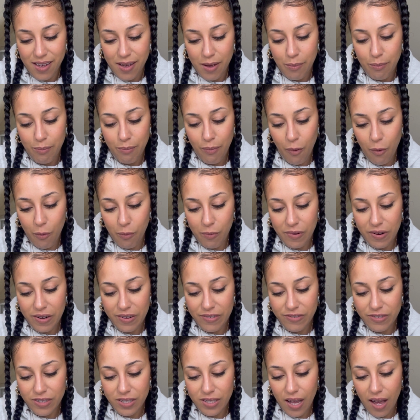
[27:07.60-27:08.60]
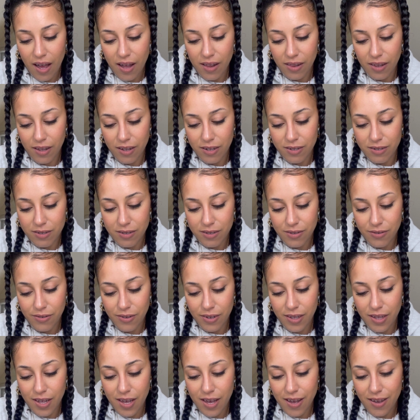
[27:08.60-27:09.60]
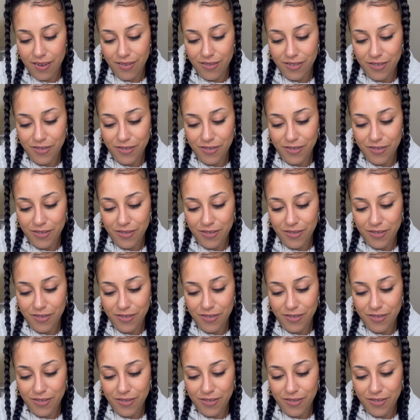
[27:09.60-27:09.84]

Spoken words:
moment of silence for that.